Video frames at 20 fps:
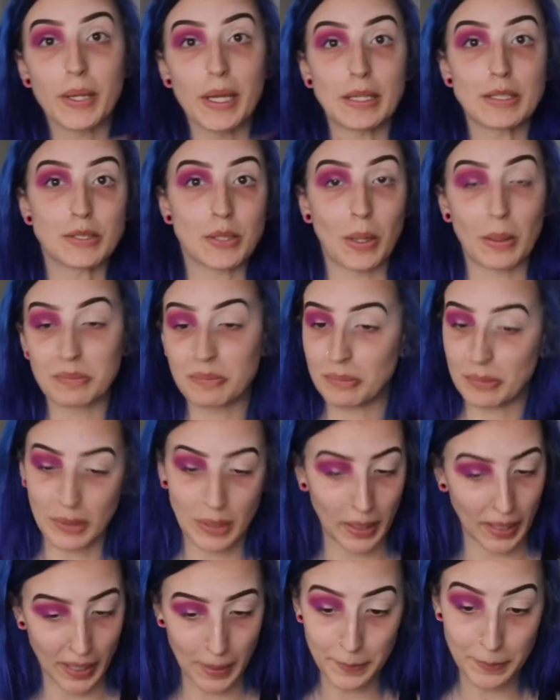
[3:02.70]
so
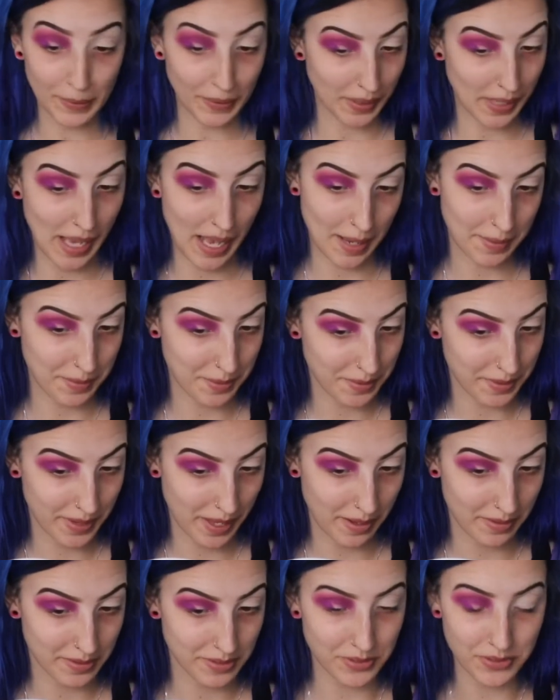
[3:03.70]
I'm really happy with
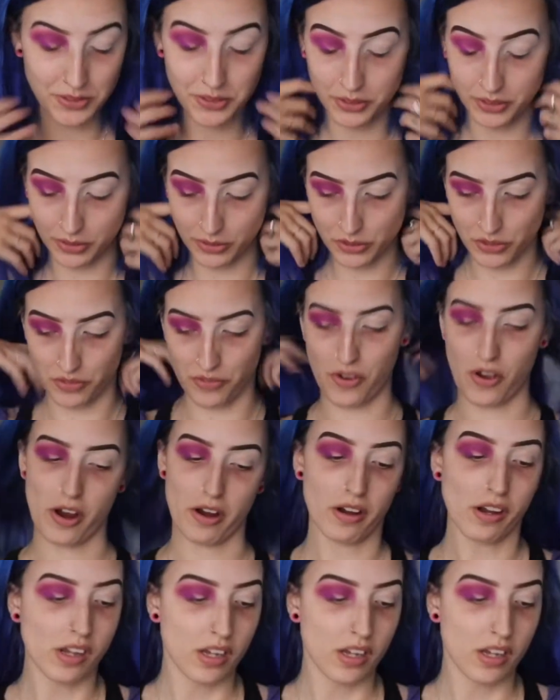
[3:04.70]
how this is looking so far.